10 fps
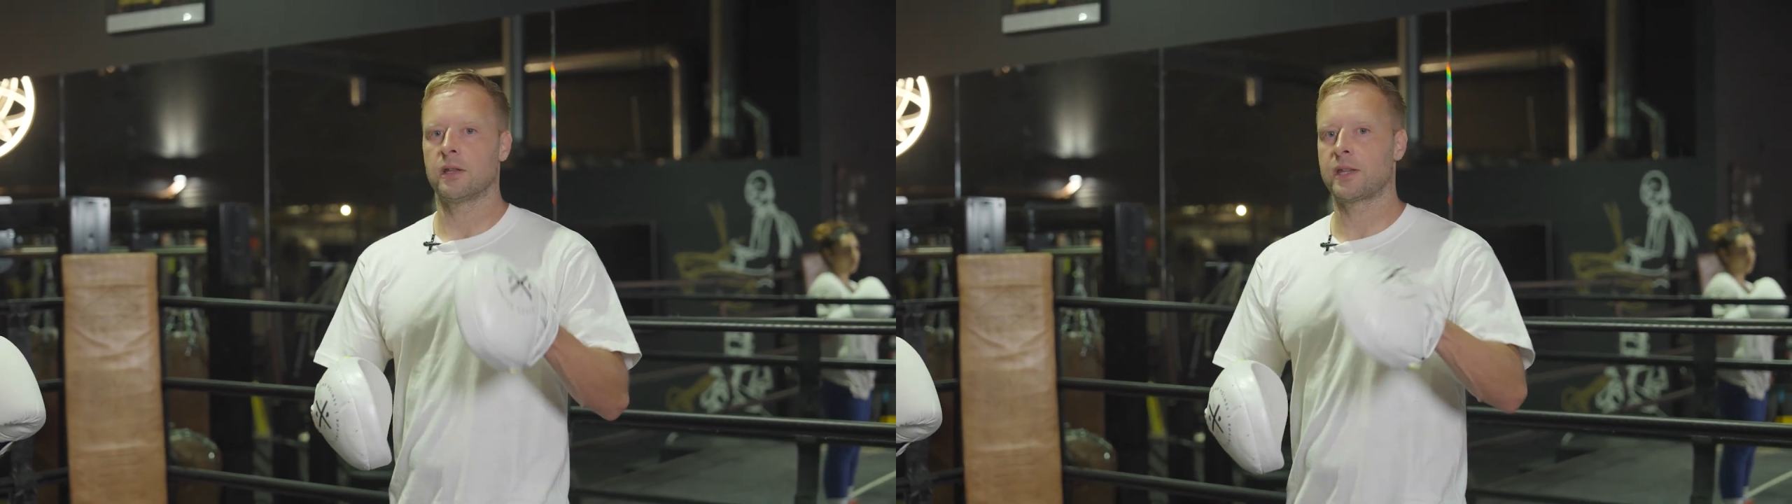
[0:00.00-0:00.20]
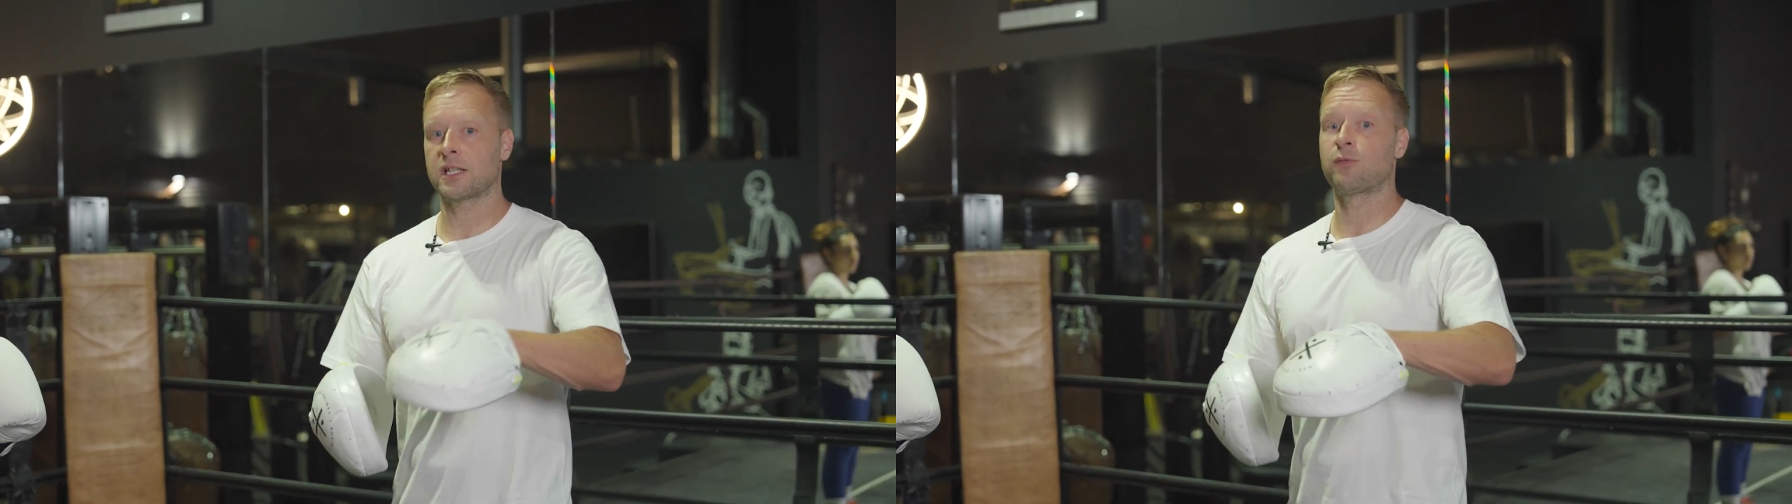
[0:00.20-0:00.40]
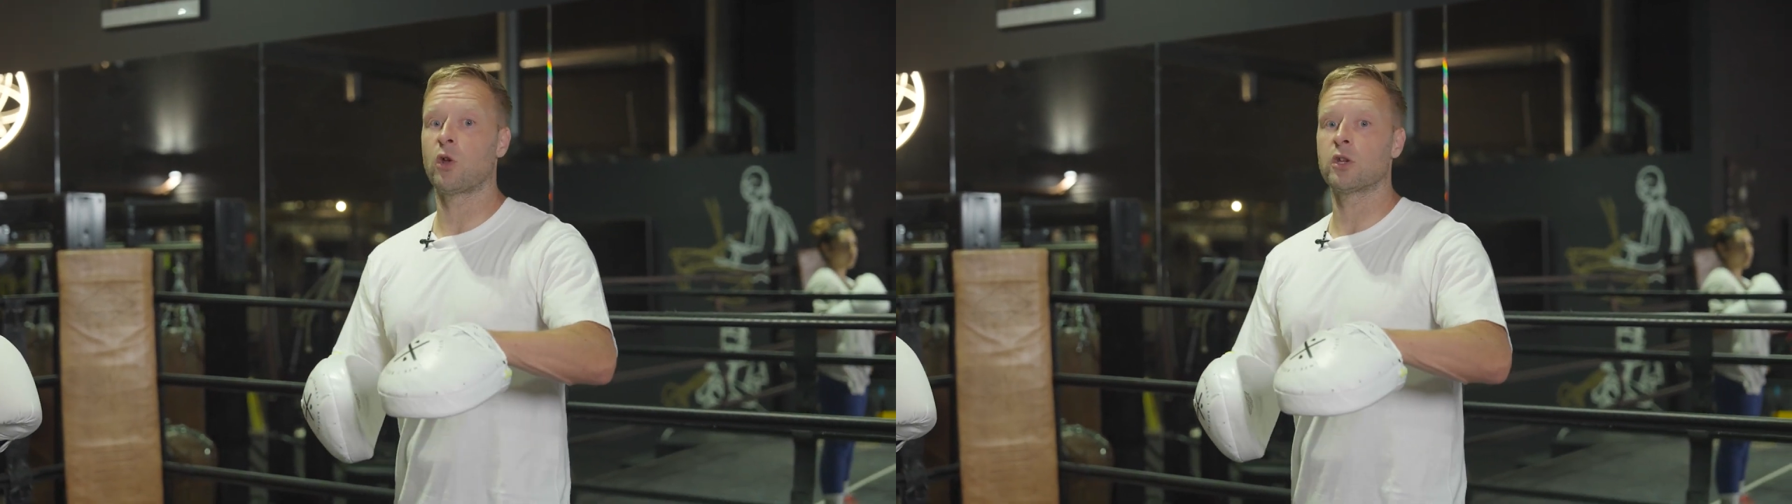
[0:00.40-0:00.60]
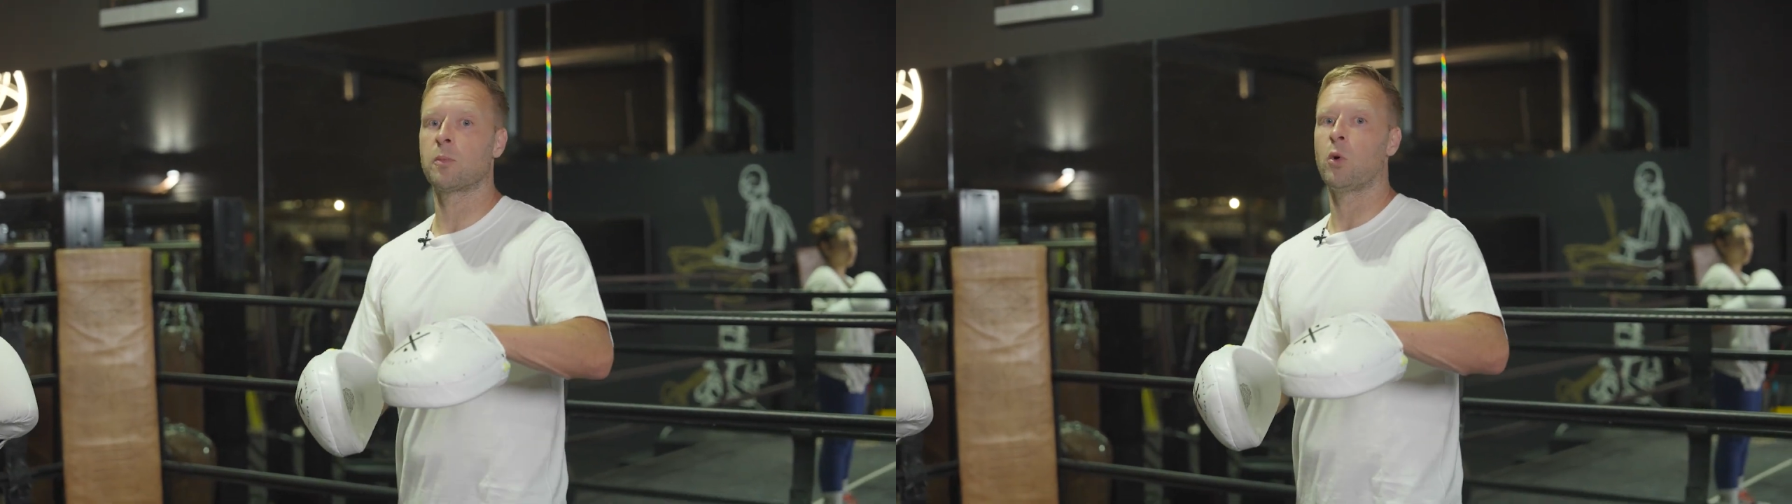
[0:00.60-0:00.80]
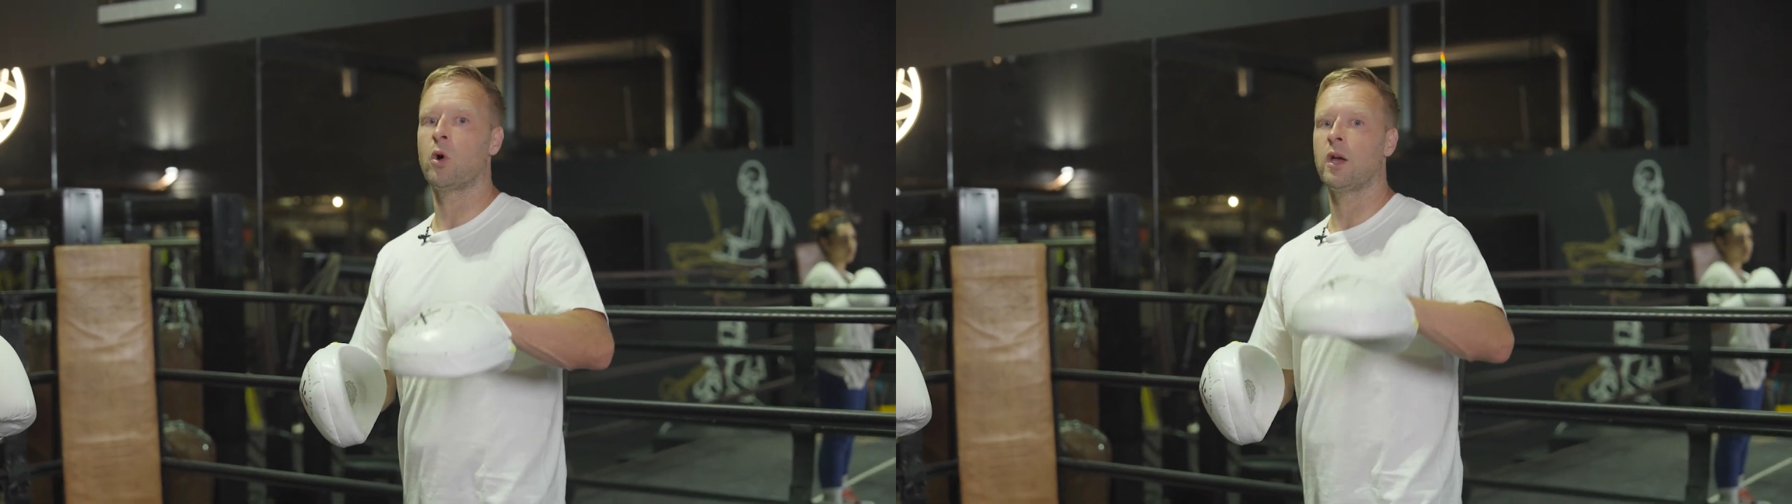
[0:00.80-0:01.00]
Thanks for all the
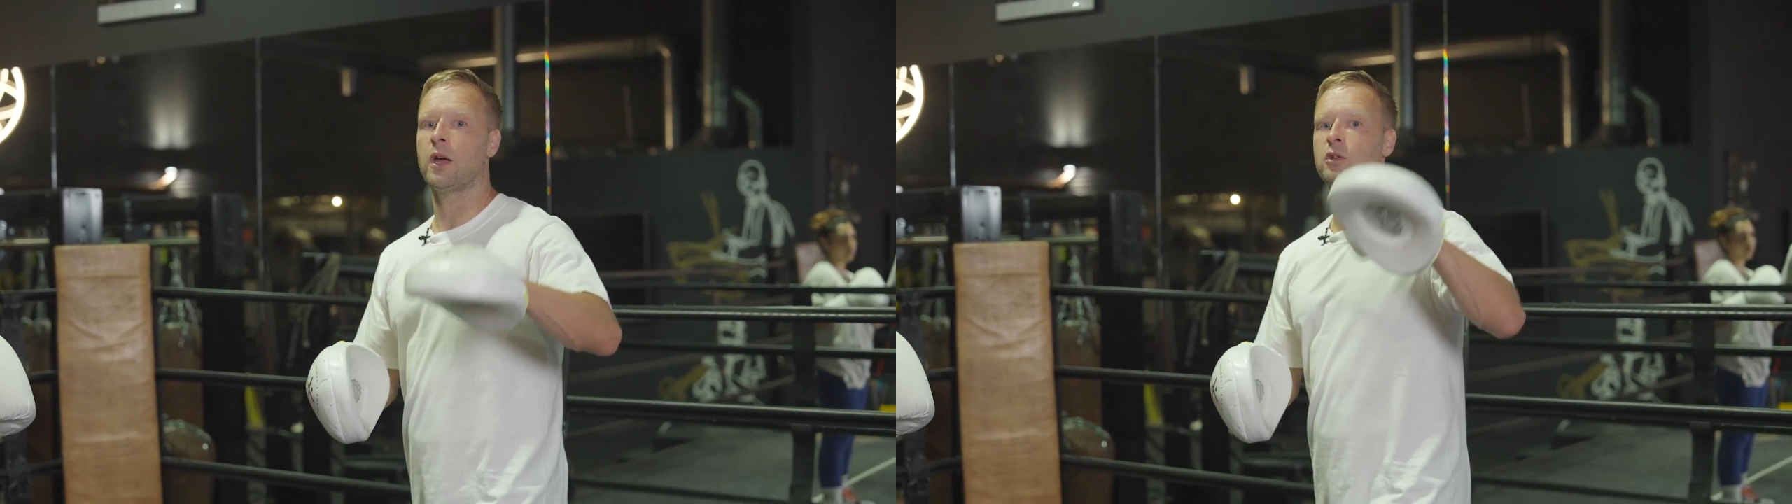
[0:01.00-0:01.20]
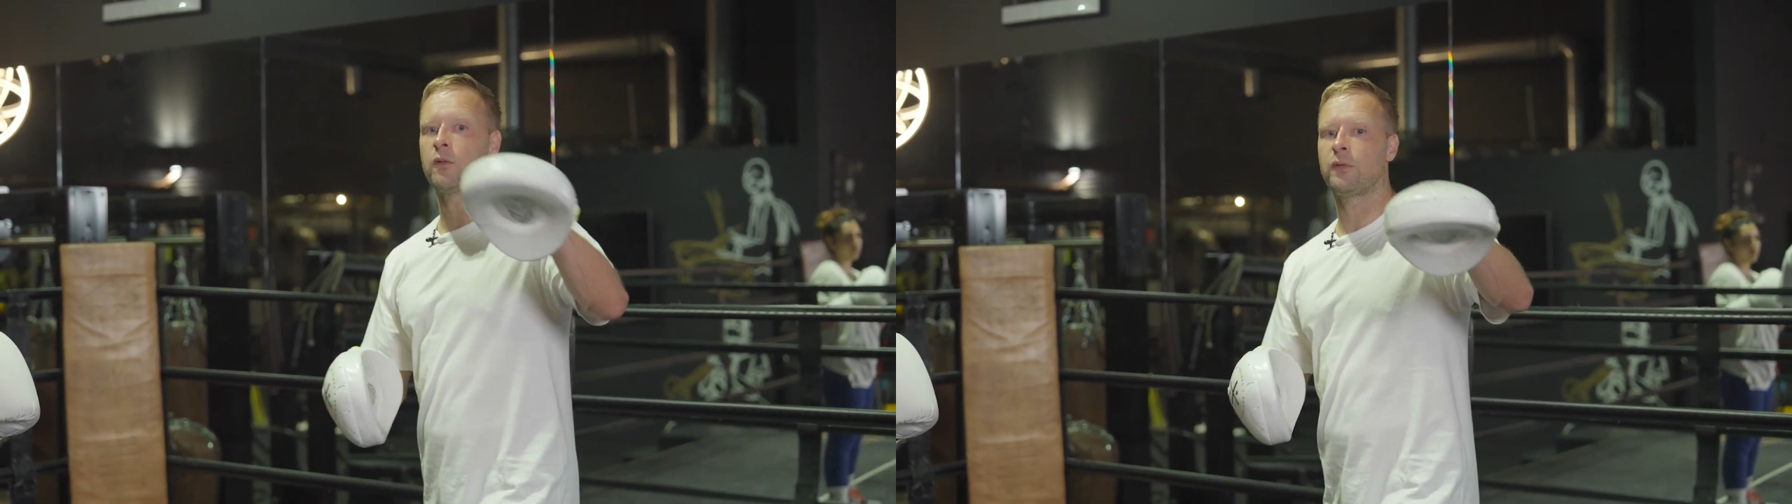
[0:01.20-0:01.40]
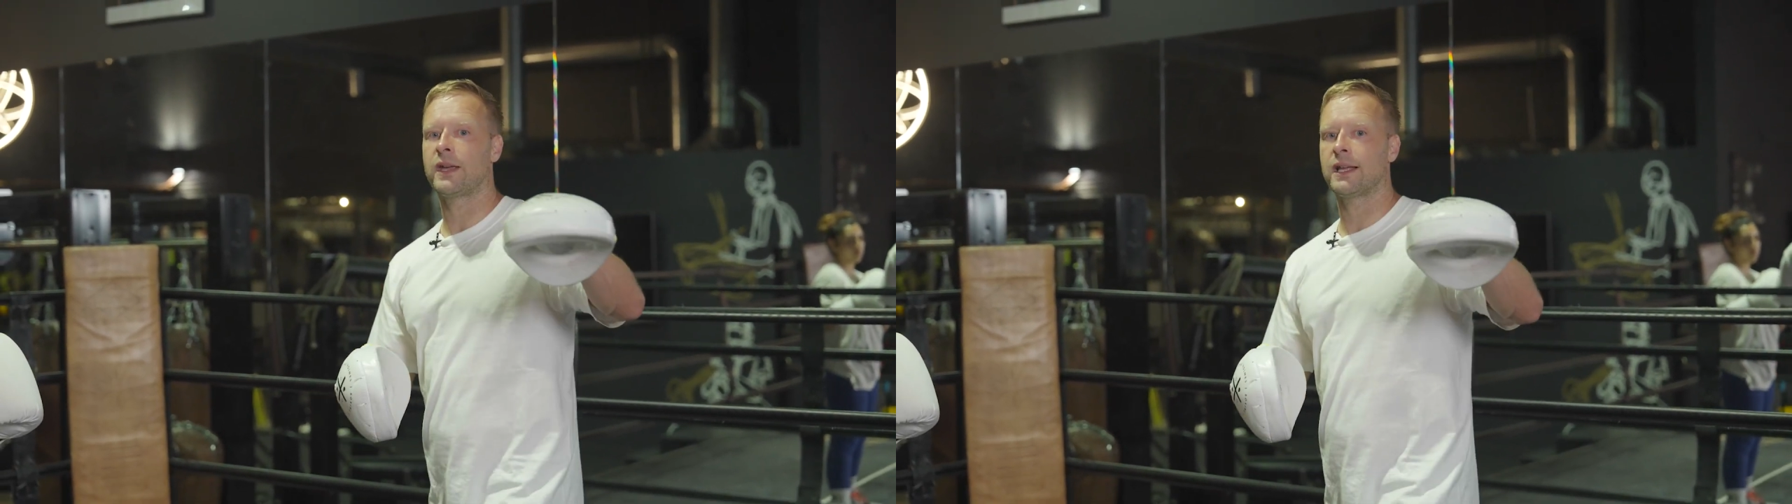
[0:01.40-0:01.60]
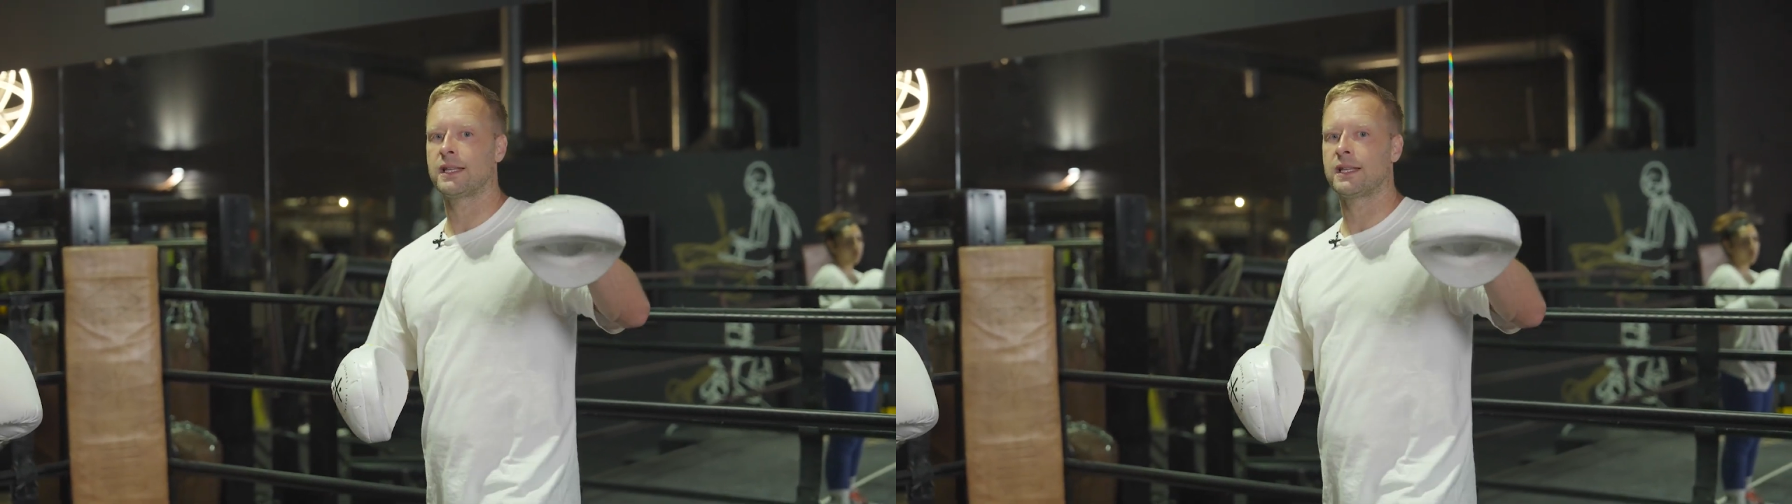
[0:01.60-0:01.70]
support, and don't forget